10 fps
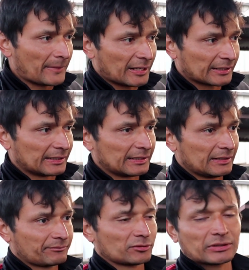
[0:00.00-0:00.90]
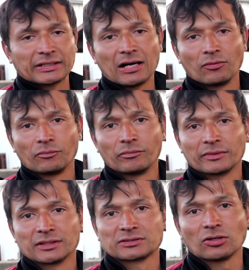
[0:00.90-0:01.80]
But uh, up to right now,
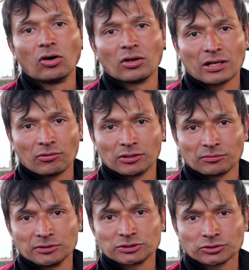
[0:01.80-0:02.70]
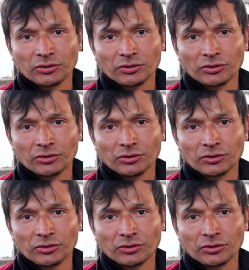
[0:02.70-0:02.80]
this is all I'm going to be